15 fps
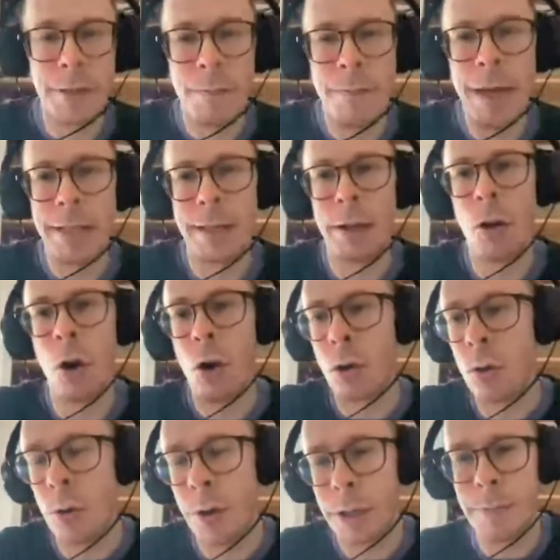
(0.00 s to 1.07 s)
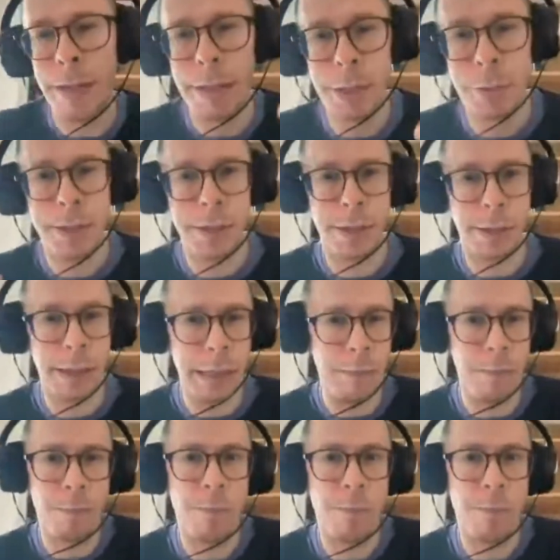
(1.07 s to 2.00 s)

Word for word: metalogu it means basically